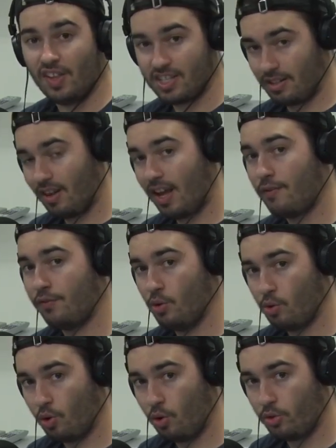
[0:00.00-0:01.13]
They still have
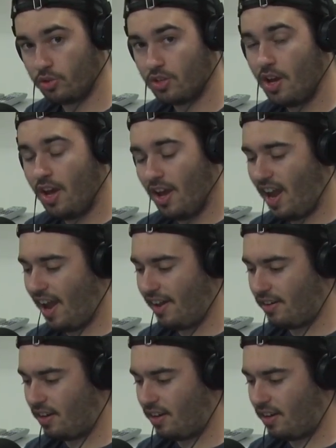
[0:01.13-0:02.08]
field goals, and